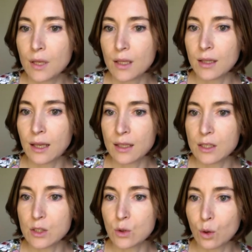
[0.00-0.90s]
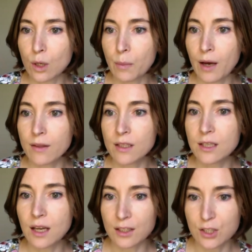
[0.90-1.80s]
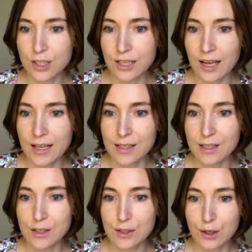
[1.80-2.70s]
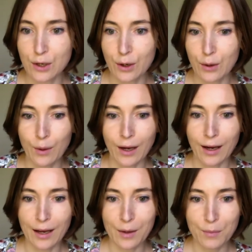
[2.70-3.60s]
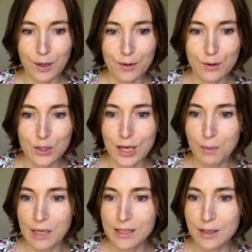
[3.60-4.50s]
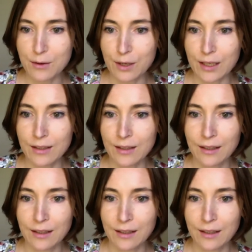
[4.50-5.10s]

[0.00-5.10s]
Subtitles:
Let's talk about the Dutch test. So I'm going to share my screen